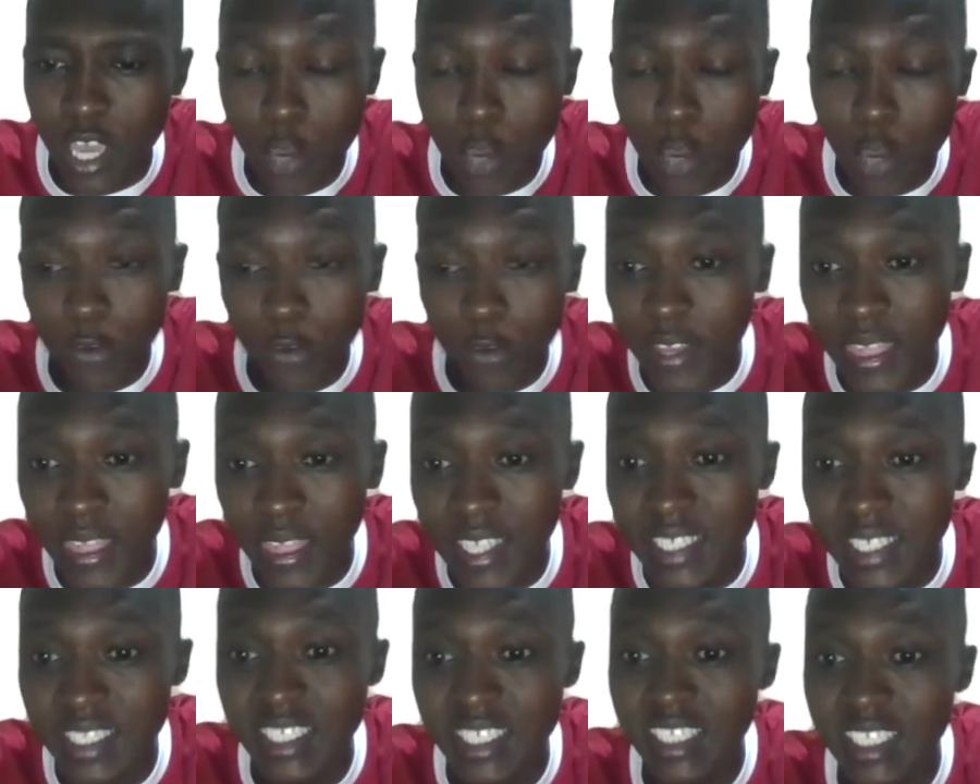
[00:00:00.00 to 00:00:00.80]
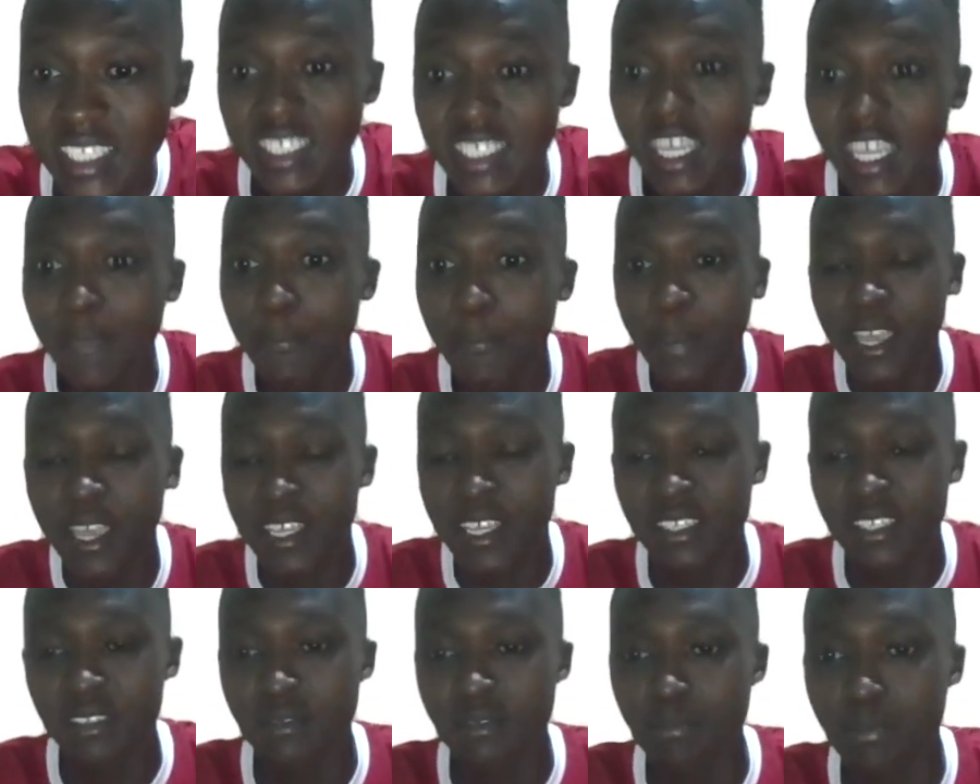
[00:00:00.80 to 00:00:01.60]
We find that these
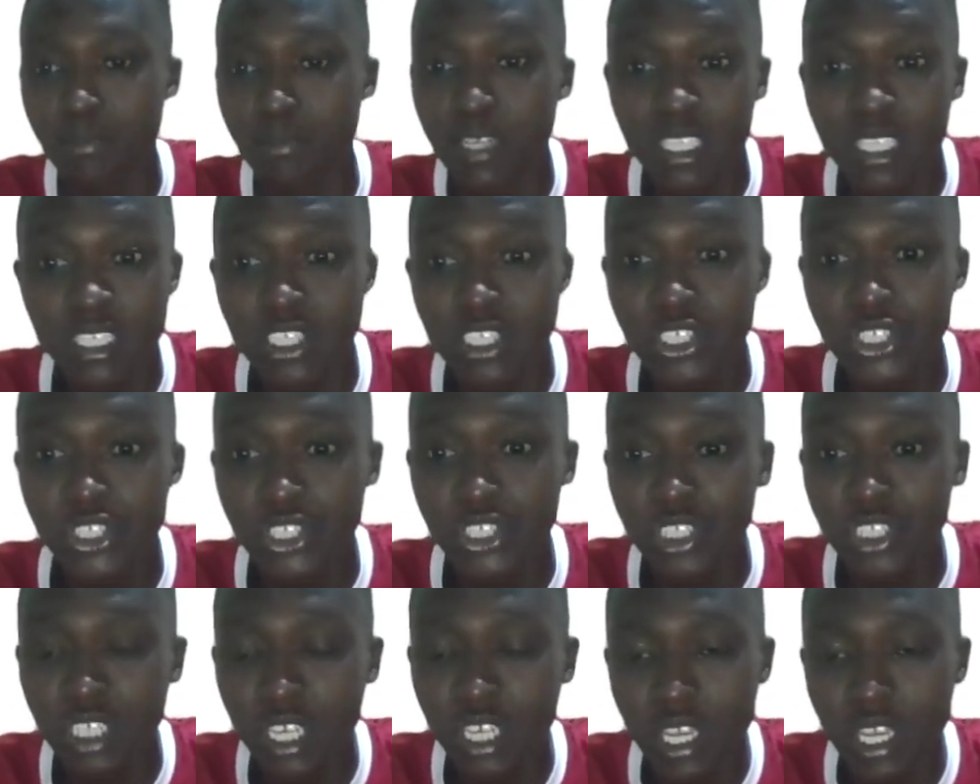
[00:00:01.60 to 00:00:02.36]
empires, British,